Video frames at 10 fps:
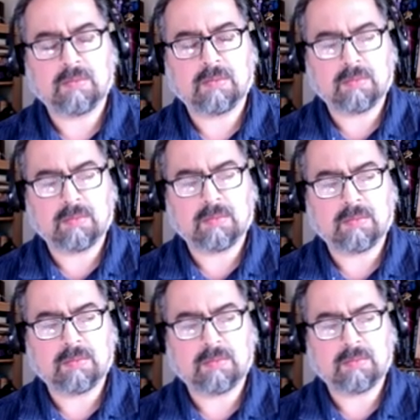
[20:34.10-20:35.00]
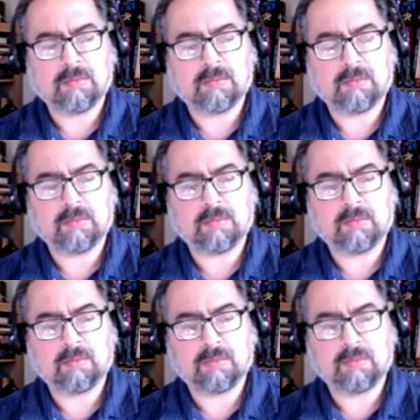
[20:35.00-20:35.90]

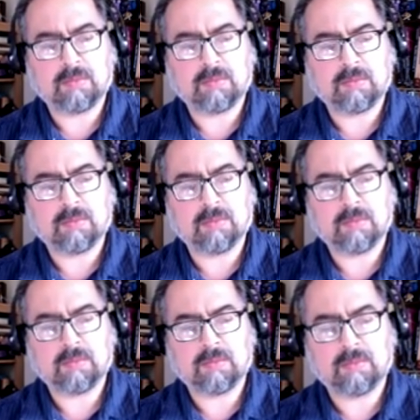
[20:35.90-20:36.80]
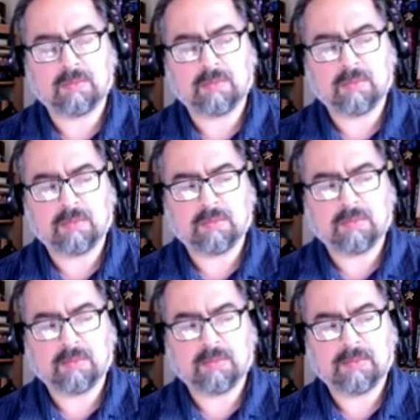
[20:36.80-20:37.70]

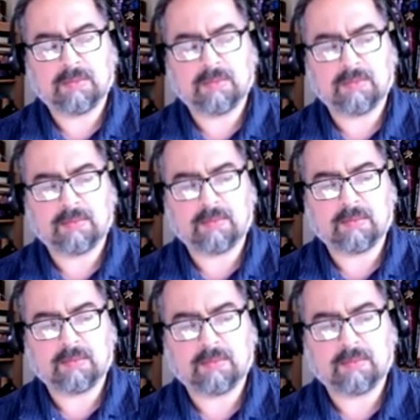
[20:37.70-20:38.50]
The person shown says nothing.